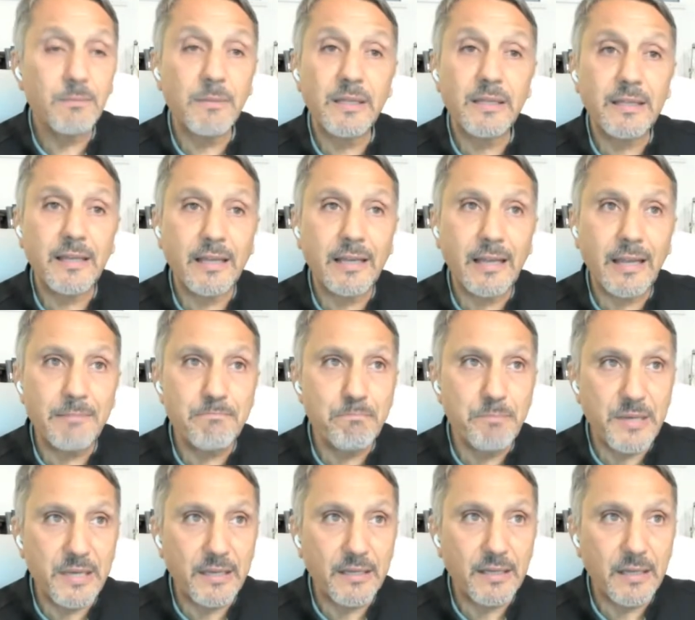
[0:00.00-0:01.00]
Edmund
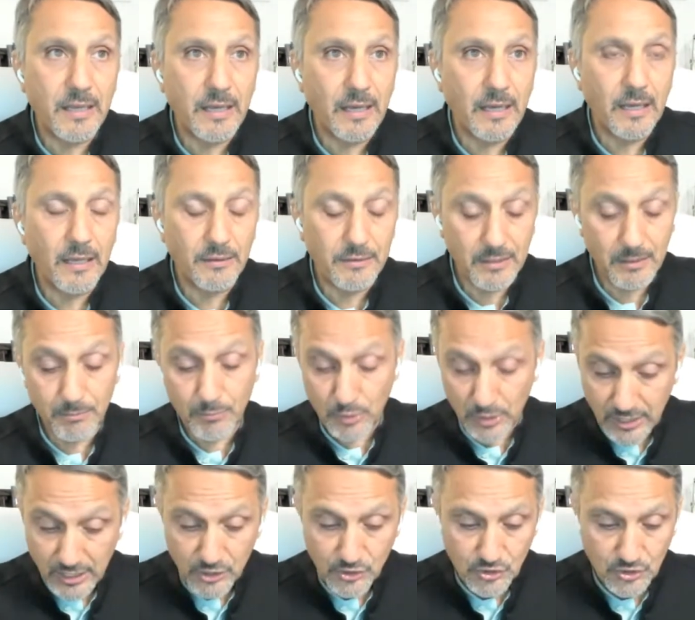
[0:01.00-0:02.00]
Allenby,
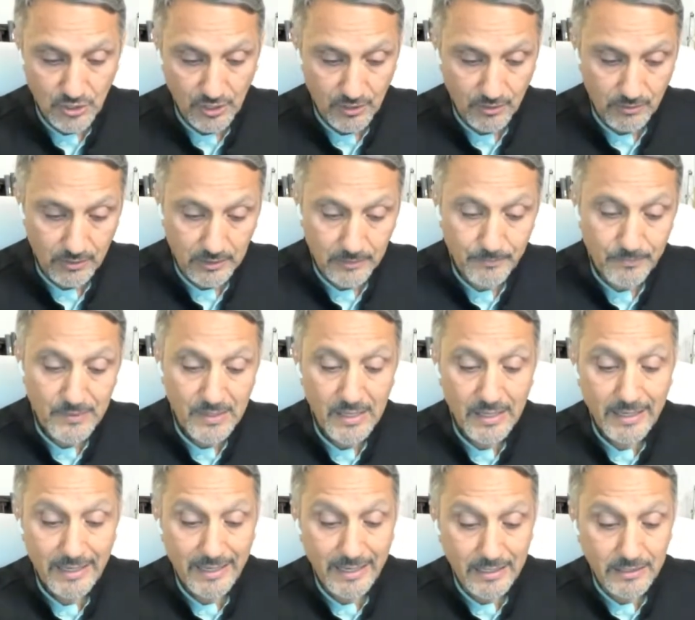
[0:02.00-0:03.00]
the British general,
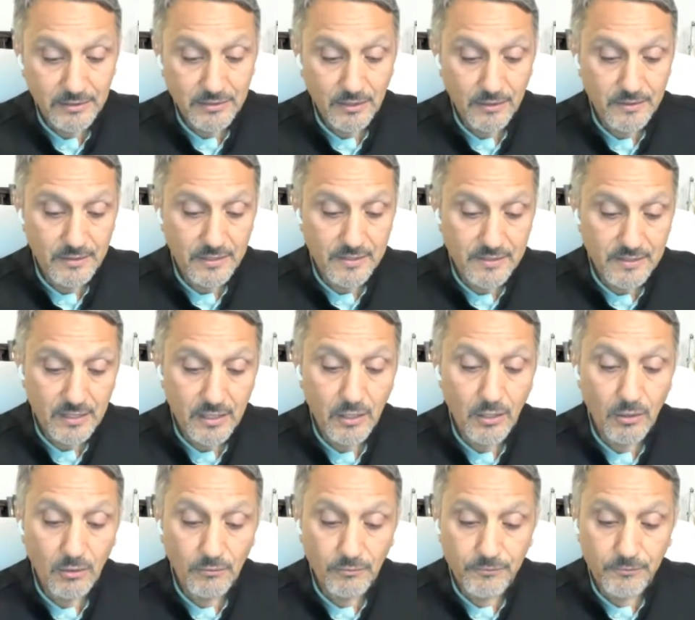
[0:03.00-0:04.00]
entered the
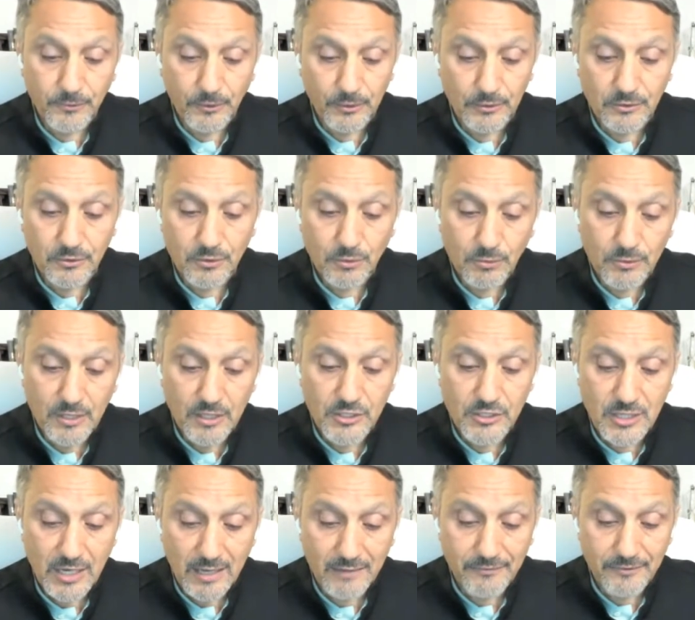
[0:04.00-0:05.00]
city on foot
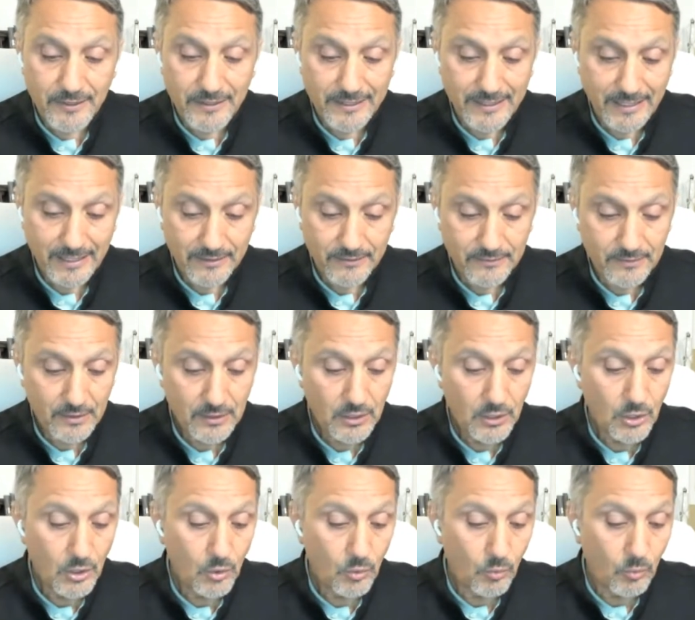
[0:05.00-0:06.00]
through the Jaffa Gate,
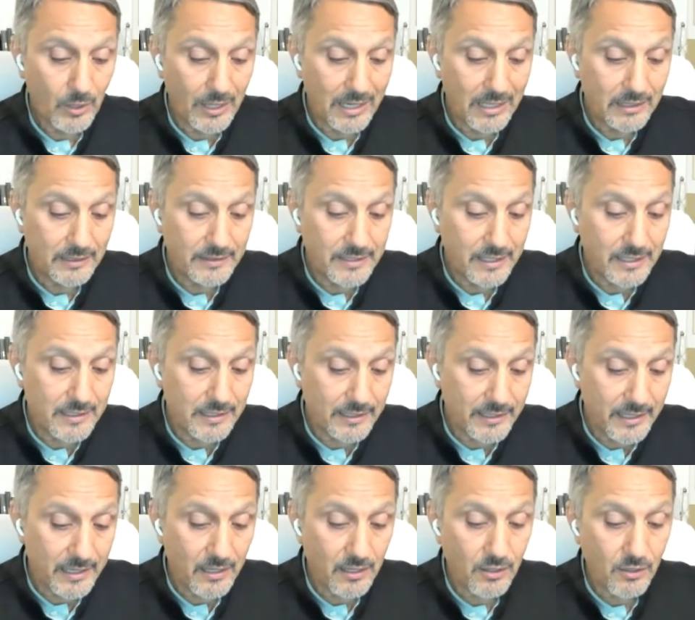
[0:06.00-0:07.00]
while
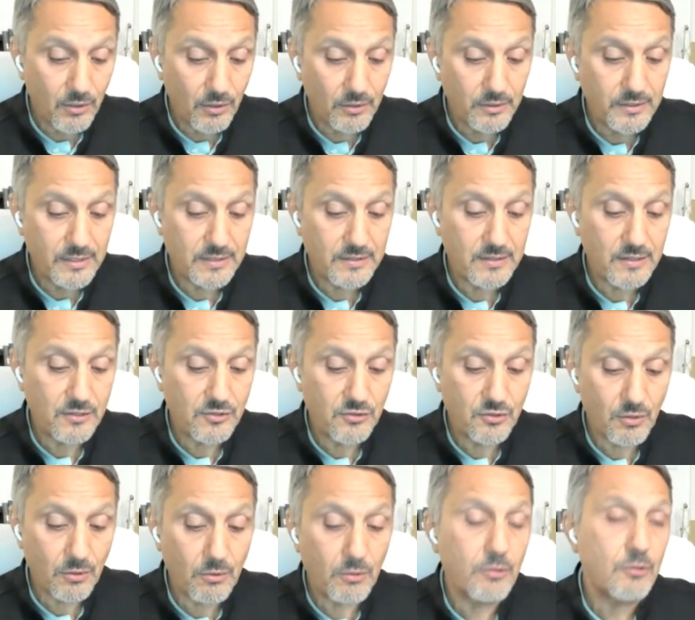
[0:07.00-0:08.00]
declaring on this
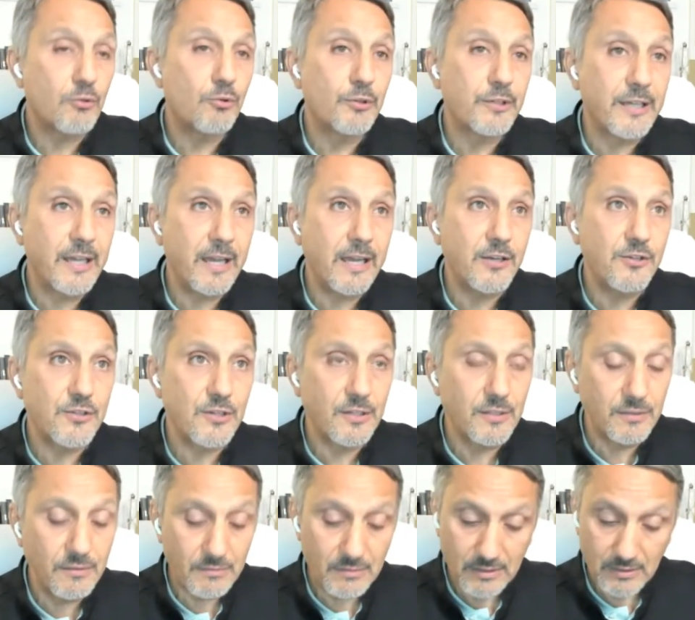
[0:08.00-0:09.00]
historic
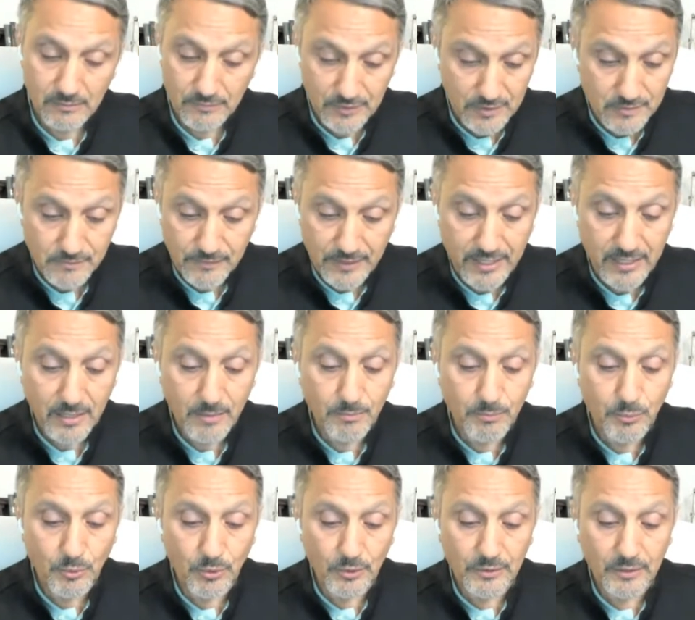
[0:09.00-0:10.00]
occasion, this is
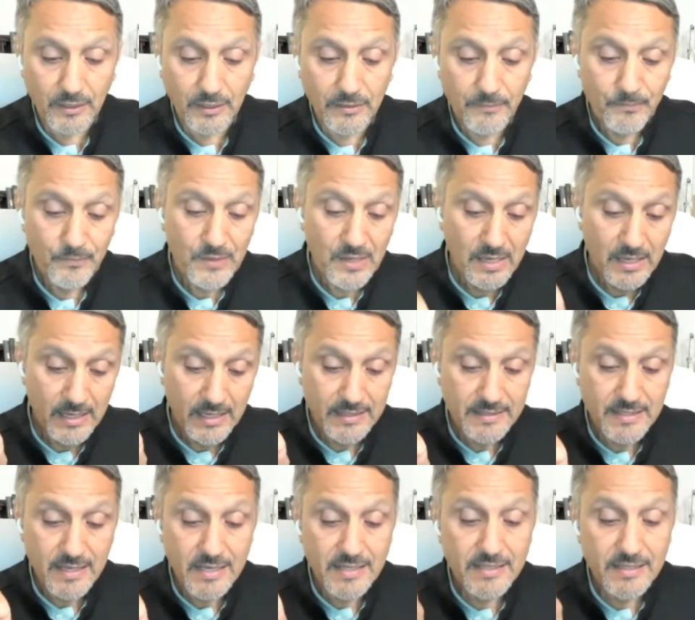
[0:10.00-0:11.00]
very important,
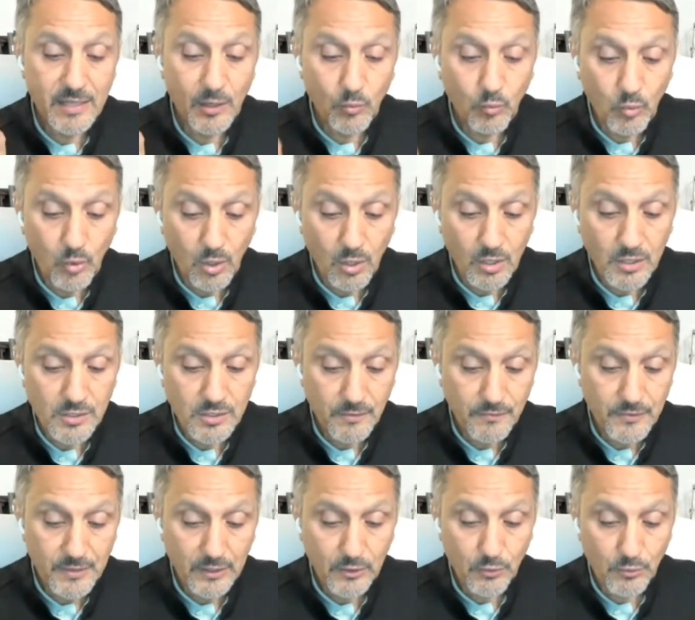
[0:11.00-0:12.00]
he says, the
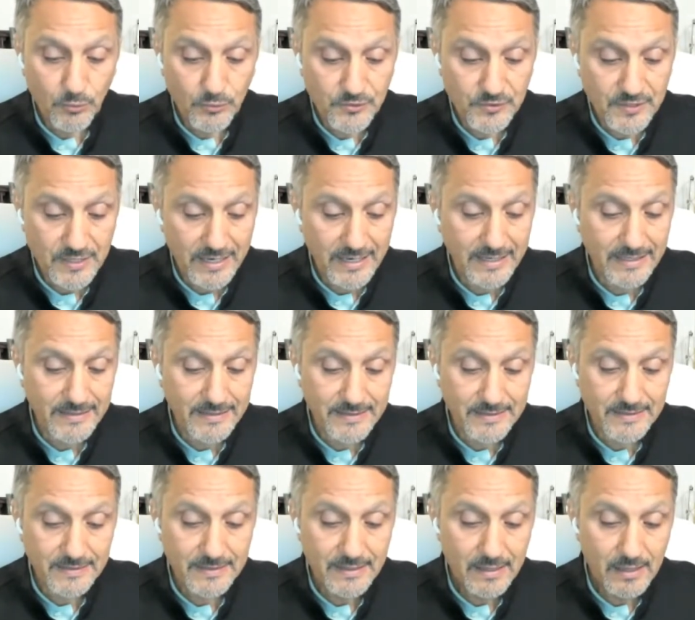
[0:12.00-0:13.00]
wars of the
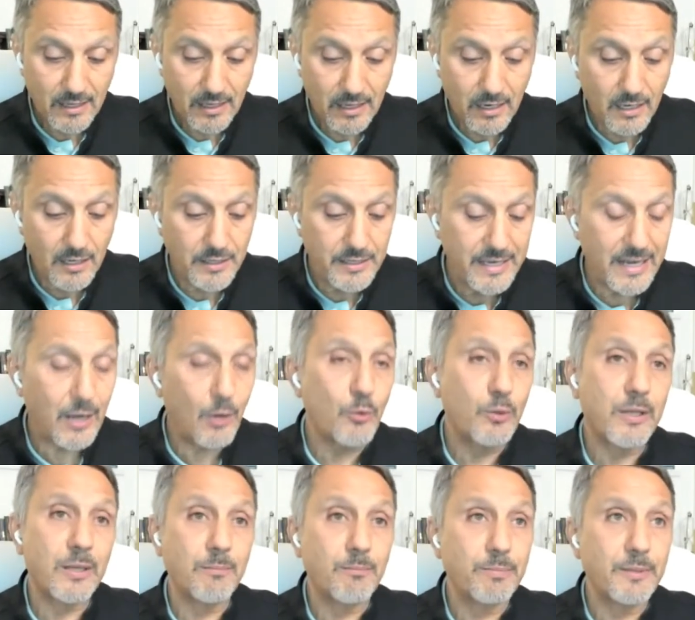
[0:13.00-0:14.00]
Crusades are
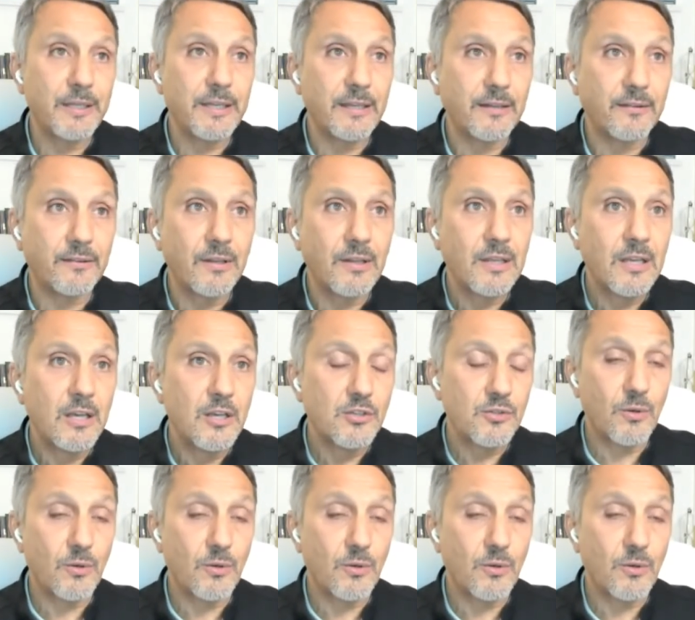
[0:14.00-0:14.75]
now complete.